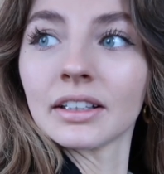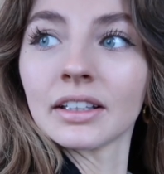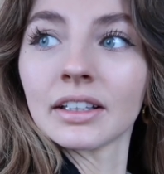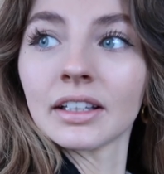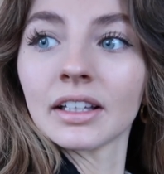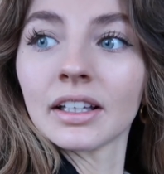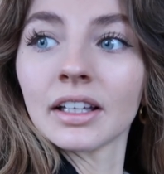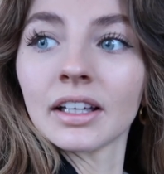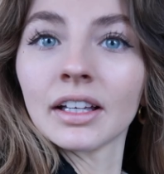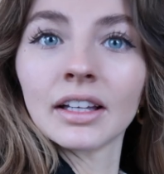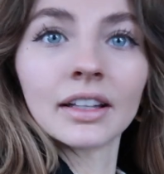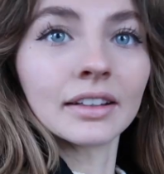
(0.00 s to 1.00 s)
coming in?
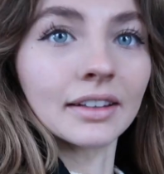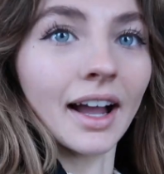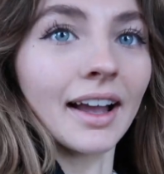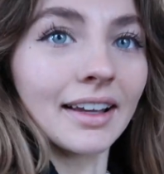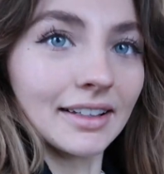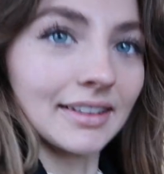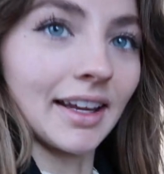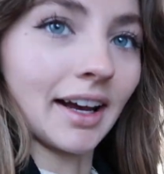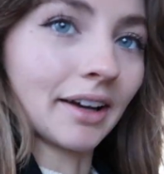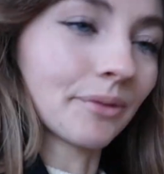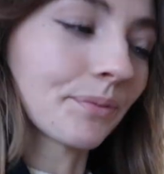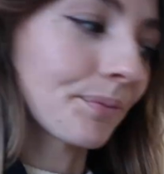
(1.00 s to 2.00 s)
That is, yeah.